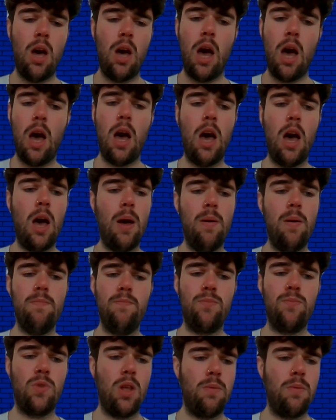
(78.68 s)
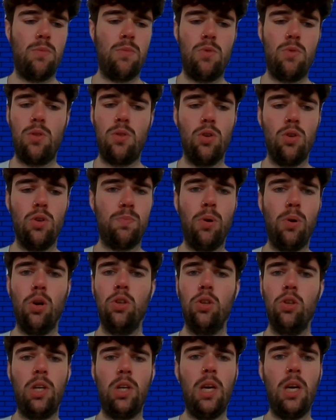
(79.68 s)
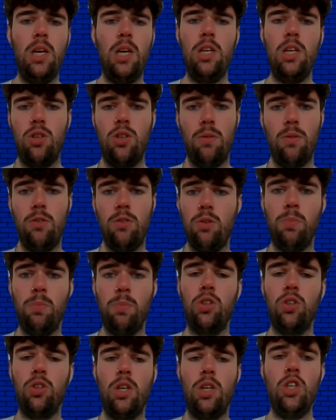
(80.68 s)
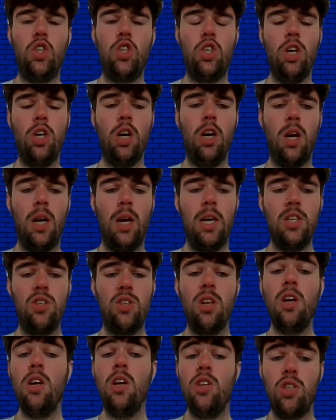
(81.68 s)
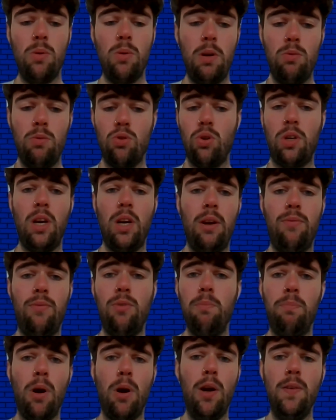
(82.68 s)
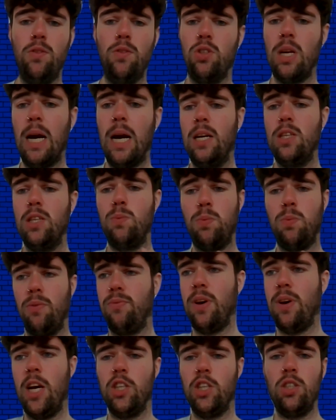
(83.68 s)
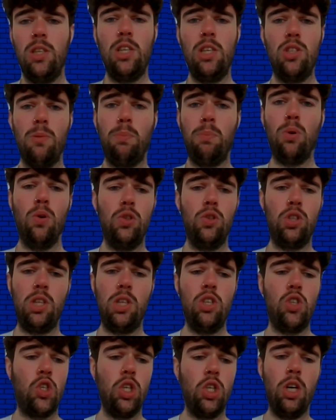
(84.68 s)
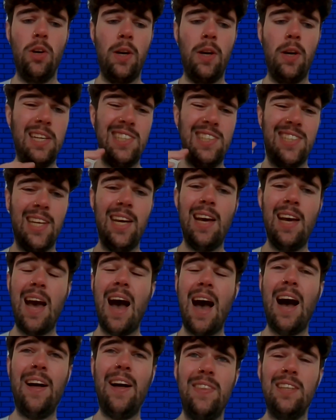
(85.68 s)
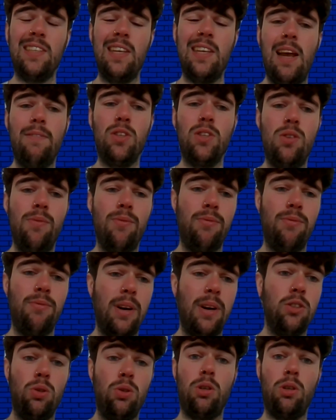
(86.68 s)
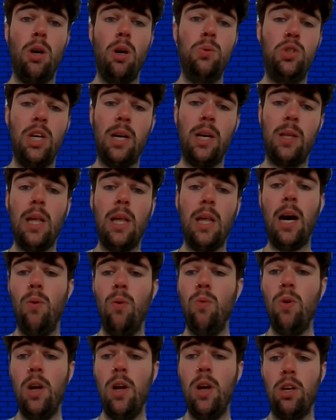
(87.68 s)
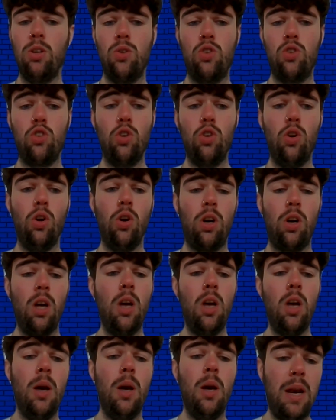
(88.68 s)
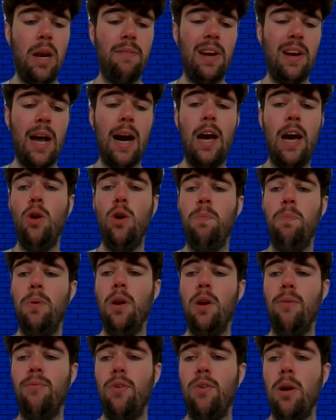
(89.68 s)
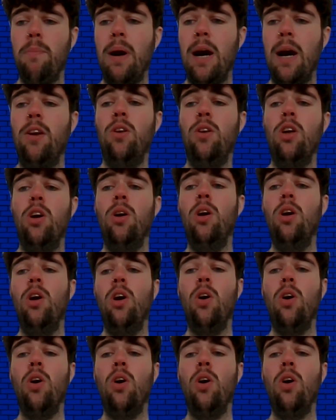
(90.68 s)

Does Portuguese, he's a Portuguese journalist. So he was looking at it from both sides, professionally as a Portuguese journalist and as an Everton fan. So go check that out, really good talk. Bit of an eye-opener for a man that